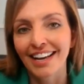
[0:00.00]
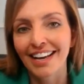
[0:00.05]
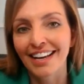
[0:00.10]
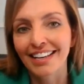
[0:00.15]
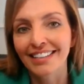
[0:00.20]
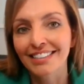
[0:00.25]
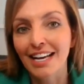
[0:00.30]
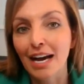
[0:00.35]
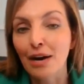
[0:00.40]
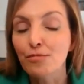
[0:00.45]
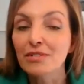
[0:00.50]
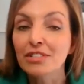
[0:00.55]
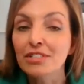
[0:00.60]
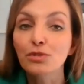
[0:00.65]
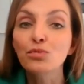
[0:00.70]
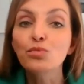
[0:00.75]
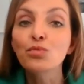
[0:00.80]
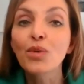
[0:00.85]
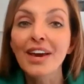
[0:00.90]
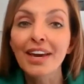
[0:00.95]
and I was
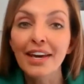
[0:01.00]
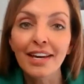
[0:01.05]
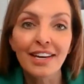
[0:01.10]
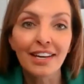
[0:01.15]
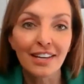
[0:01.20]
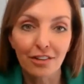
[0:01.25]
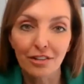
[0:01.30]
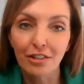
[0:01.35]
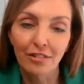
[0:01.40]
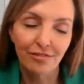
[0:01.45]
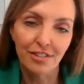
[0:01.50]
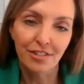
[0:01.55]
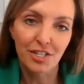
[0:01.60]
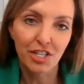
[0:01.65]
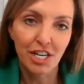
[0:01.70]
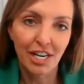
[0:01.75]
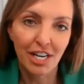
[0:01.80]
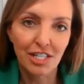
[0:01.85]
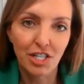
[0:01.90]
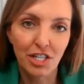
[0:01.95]
aware of the
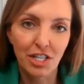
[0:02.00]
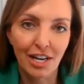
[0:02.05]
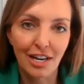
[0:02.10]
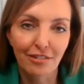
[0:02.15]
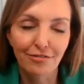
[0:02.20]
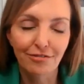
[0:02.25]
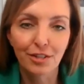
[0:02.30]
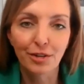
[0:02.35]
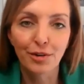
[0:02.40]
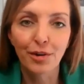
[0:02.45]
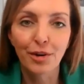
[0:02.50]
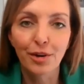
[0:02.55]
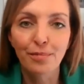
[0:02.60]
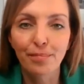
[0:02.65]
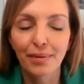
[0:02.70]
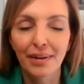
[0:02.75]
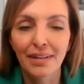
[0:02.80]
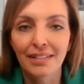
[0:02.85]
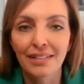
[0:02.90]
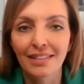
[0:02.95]
Change Your Life
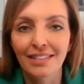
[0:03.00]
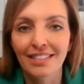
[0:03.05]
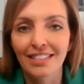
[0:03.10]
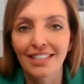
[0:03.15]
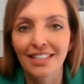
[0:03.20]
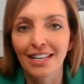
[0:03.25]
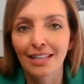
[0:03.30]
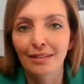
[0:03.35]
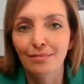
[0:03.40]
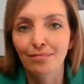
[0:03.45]
group and